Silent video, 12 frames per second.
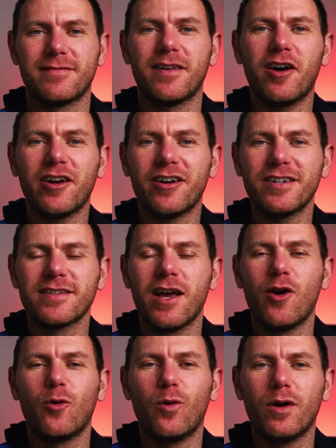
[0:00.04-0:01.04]
Hi guys,
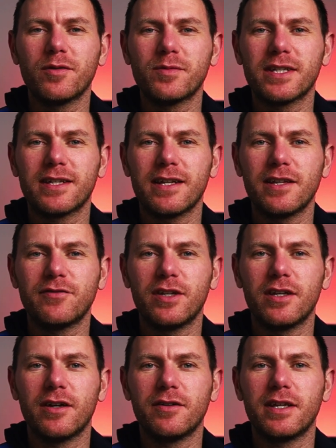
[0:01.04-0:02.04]
welcome to today's
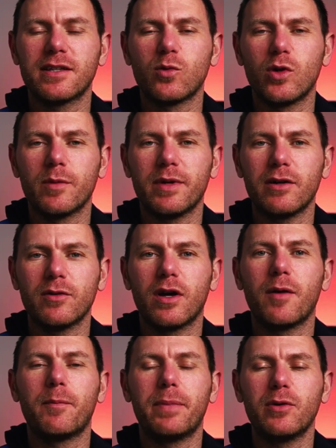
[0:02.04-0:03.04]
video. It's all about
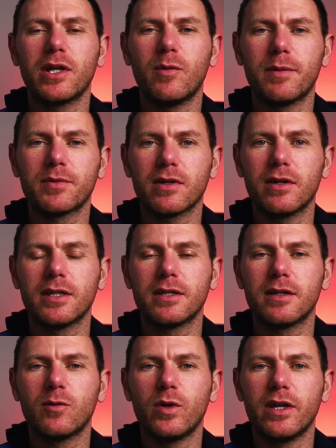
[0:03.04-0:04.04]
building a website
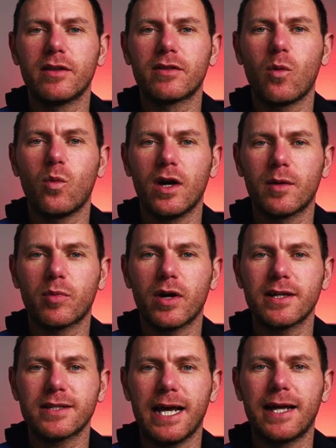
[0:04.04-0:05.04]
with
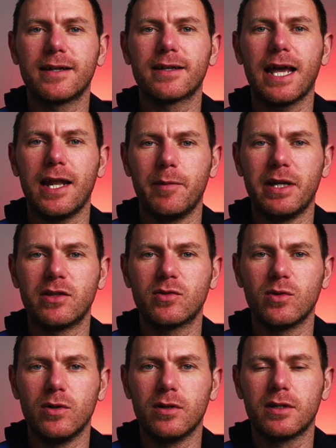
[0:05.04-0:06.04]
WordPress and
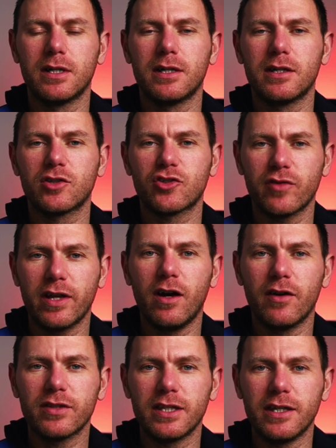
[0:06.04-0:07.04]
Elementor, straight
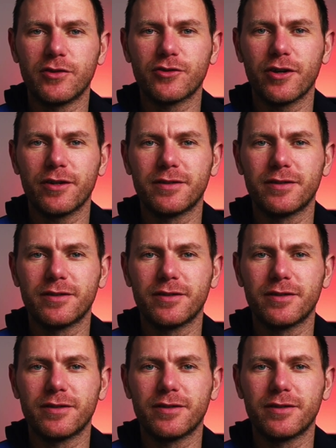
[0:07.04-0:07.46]
after the intro.